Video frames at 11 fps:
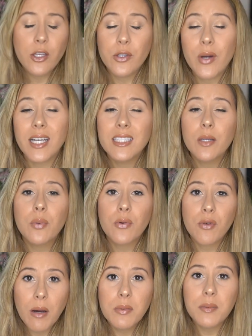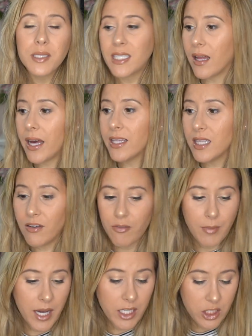You guys could probably tell I love
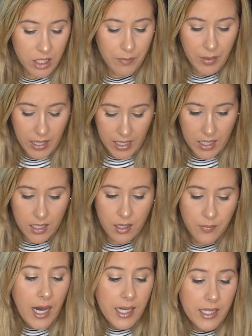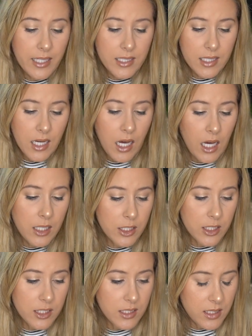my champagne highlight
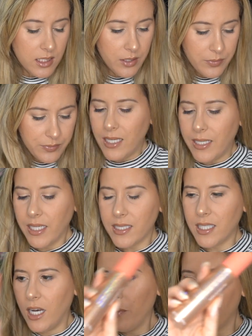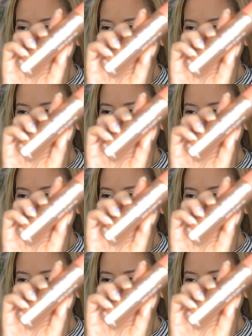colors. Next up,